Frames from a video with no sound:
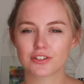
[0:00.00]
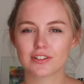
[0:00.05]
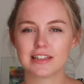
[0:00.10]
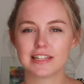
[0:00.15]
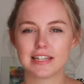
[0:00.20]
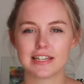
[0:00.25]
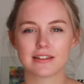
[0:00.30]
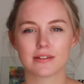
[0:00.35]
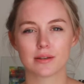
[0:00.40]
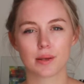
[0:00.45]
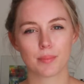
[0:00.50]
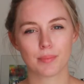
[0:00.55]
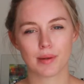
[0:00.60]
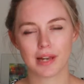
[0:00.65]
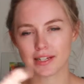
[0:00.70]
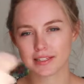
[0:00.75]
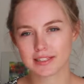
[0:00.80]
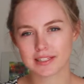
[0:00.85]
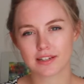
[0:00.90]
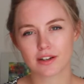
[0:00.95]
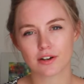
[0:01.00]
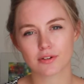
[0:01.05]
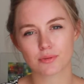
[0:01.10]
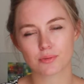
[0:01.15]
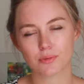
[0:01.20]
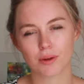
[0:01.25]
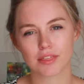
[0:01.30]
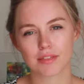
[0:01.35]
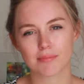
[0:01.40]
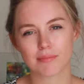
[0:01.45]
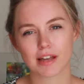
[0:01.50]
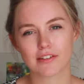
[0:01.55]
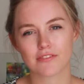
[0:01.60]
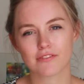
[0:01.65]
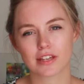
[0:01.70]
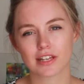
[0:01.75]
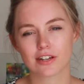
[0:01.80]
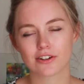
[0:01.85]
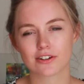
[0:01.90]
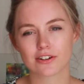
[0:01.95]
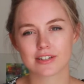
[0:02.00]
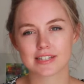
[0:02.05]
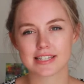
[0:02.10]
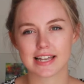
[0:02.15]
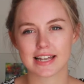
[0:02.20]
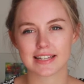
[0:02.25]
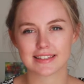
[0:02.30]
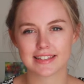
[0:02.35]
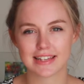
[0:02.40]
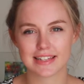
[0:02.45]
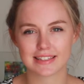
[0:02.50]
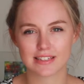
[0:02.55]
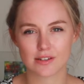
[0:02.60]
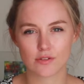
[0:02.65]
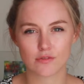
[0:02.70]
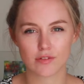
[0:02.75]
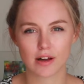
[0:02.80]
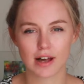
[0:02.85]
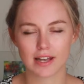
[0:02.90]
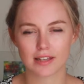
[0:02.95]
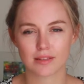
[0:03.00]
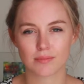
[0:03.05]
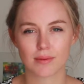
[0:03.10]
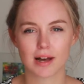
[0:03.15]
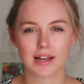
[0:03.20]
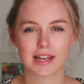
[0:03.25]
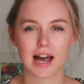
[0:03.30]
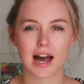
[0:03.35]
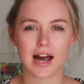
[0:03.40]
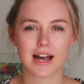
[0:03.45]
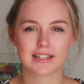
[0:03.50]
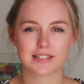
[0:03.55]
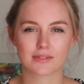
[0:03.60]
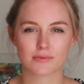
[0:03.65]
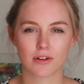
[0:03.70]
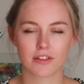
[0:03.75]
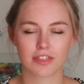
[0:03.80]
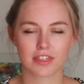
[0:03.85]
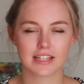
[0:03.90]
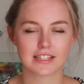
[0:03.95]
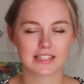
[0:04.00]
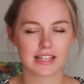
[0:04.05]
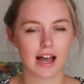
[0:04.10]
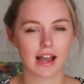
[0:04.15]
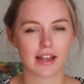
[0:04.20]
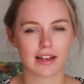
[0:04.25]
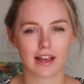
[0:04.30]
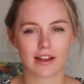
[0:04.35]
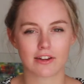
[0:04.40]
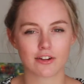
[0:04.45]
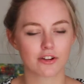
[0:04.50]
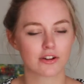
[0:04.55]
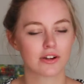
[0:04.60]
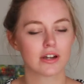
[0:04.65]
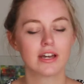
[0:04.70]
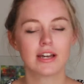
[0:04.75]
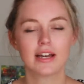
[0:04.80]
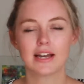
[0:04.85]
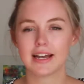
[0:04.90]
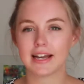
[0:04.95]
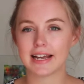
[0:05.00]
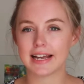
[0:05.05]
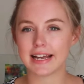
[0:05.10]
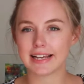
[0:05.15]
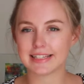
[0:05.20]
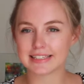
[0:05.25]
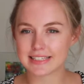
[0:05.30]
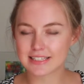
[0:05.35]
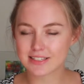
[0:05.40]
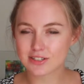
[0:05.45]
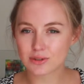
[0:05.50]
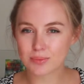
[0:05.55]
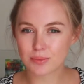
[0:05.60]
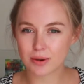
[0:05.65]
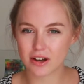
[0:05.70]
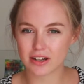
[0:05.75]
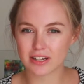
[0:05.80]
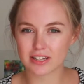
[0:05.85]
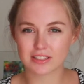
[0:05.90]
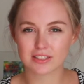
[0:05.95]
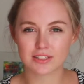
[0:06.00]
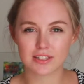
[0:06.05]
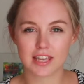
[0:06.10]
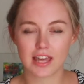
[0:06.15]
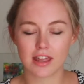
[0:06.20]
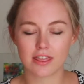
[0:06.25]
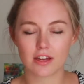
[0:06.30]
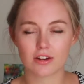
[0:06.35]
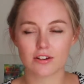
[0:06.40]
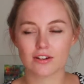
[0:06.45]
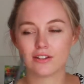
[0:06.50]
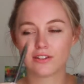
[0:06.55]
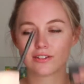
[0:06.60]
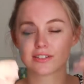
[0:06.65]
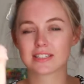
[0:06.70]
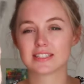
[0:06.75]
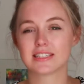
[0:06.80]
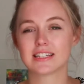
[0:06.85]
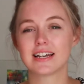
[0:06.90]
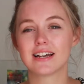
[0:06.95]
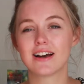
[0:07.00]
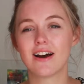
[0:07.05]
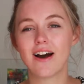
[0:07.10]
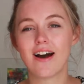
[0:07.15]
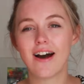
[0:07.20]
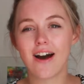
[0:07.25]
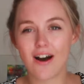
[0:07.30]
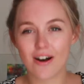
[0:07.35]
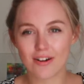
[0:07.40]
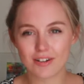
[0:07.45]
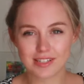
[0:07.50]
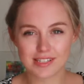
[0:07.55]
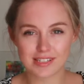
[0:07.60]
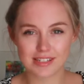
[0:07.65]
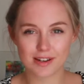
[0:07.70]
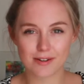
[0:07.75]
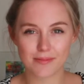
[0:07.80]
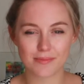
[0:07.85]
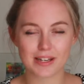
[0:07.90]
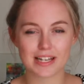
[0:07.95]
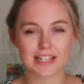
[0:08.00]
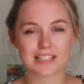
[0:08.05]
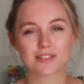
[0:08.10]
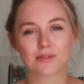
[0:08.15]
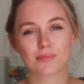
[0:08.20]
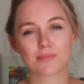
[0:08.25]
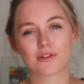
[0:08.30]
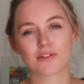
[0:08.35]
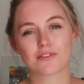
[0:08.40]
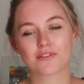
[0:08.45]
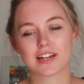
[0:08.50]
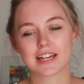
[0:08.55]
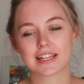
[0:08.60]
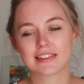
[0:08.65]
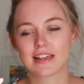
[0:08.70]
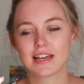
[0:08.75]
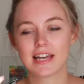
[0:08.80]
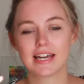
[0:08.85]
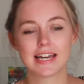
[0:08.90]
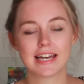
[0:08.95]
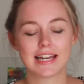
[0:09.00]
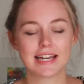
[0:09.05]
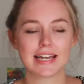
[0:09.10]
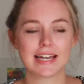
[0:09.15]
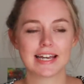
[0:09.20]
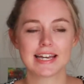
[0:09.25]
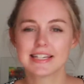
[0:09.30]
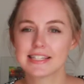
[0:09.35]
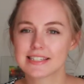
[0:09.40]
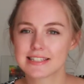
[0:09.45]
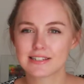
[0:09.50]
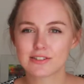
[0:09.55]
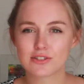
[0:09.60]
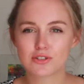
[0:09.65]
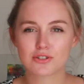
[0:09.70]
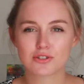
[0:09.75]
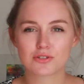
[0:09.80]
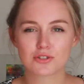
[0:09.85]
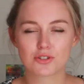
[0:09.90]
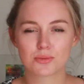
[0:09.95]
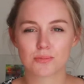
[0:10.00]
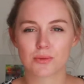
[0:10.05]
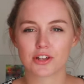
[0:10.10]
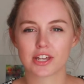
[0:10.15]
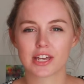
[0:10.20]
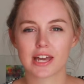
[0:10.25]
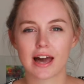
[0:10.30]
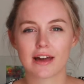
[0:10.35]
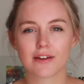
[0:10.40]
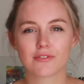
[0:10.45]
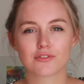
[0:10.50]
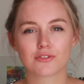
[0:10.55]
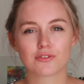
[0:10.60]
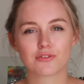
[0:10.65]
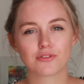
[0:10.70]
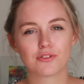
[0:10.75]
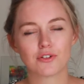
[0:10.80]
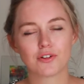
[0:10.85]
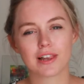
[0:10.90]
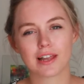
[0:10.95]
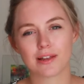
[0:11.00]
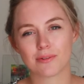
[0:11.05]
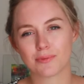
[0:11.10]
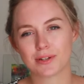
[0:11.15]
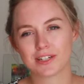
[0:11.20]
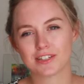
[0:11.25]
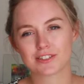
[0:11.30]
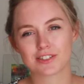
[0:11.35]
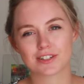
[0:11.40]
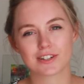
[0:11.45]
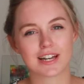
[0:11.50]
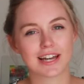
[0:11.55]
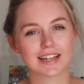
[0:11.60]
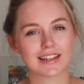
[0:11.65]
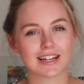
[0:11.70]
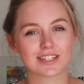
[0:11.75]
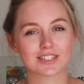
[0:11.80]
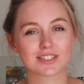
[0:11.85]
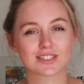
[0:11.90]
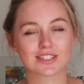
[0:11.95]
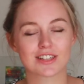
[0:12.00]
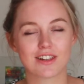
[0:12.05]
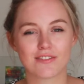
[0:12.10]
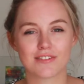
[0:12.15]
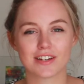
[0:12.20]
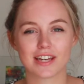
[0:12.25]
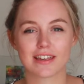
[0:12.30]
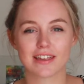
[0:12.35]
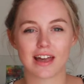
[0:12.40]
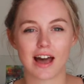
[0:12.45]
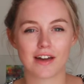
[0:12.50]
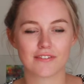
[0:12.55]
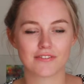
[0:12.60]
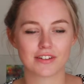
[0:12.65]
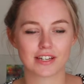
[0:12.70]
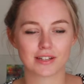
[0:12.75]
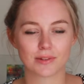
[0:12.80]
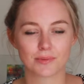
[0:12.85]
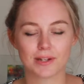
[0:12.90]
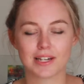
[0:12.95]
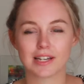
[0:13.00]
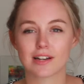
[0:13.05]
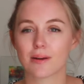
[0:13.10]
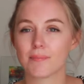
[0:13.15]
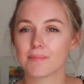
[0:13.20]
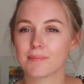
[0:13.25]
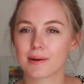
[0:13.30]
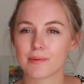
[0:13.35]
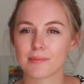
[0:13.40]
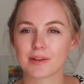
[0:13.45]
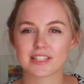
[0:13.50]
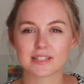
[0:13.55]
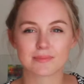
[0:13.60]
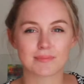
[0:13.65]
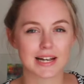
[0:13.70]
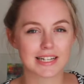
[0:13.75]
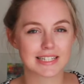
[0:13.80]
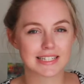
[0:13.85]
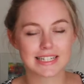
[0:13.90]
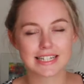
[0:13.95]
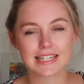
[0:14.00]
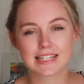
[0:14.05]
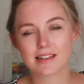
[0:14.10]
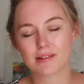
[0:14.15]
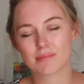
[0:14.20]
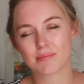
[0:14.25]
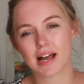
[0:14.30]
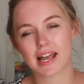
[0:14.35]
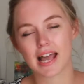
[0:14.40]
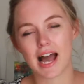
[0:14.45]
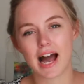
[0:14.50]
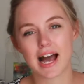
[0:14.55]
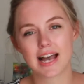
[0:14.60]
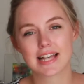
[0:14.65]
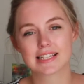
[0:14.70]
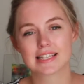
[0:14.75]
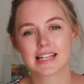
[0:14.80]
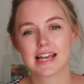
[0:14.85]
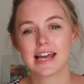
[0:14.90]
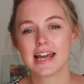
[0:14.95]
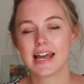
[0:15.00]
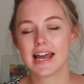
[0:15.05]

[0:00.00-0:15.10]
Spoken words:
the lid, blend it out with my fingers, and then define my eyes with this eyeliner. And these two products together looks awesome. It's a perfect easy to do smoky eye for fall and winter, and I just love it. I think it really complements my skin and my eyes,